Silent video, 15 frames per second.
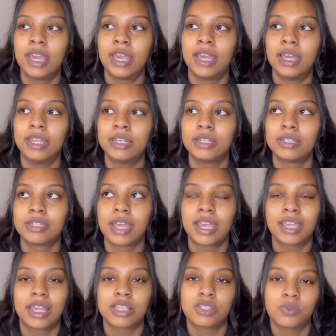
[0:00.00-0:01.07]
and I
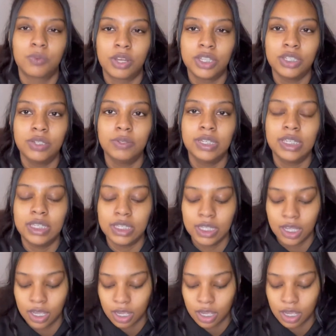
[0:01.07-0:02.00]
guess what you eat.